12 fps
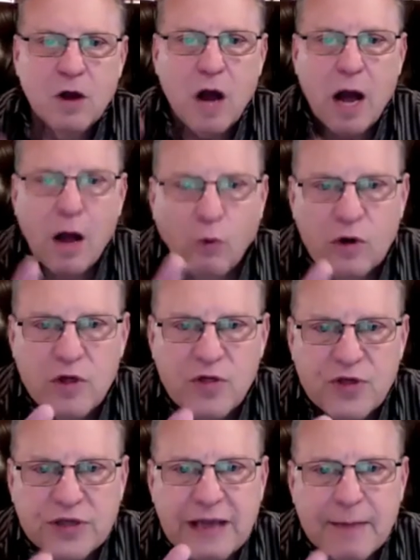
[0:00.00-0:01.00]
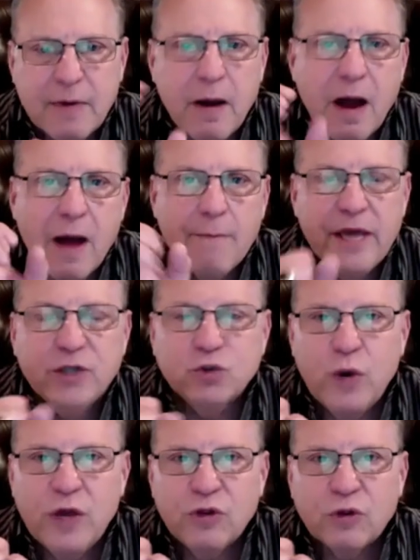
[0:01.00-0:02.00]
One of the things I'm amazed
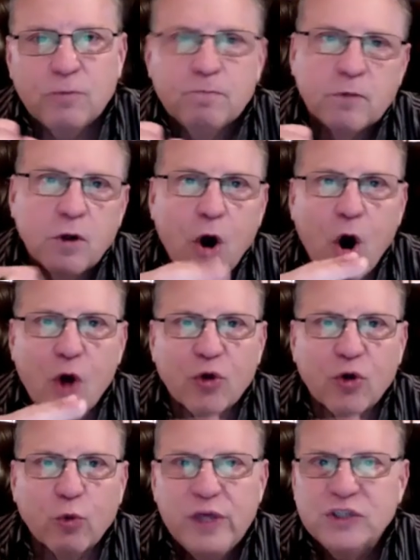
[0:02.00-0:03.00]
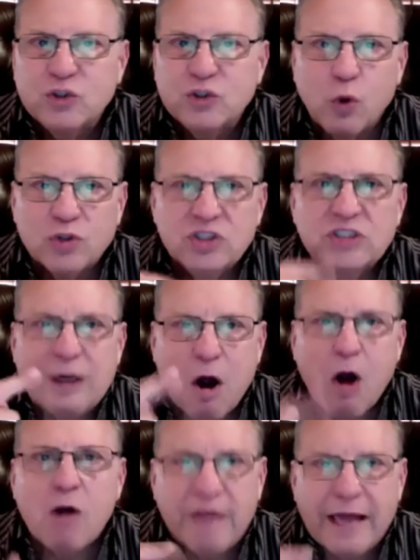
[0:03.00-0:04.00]
with are the resources that are
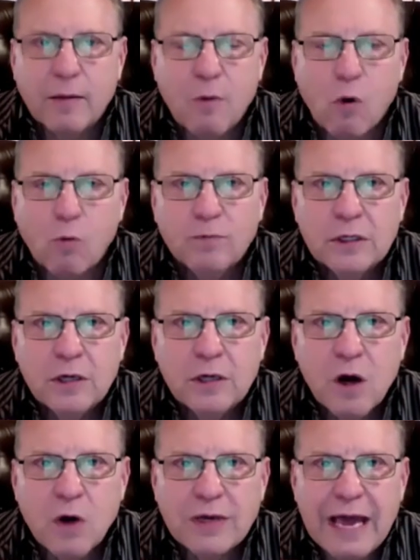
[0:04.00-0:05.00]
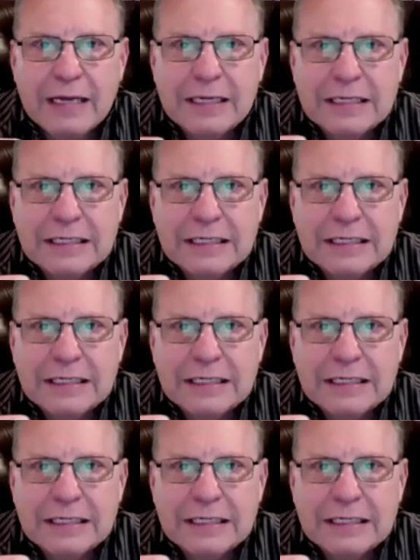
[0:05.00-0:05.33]
available, okay?